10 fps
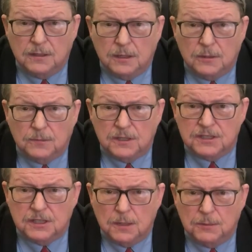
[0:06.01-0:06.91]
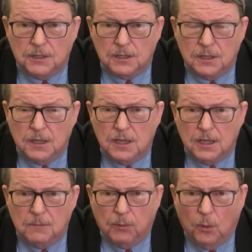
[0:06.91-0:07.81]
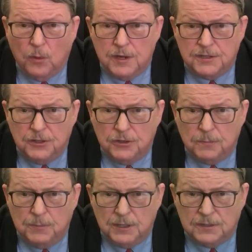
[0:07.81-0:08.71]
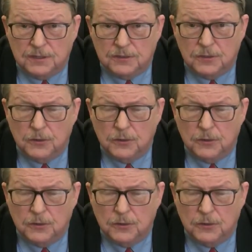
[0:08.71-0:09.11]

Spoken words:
on the subject, Employees in Your Business,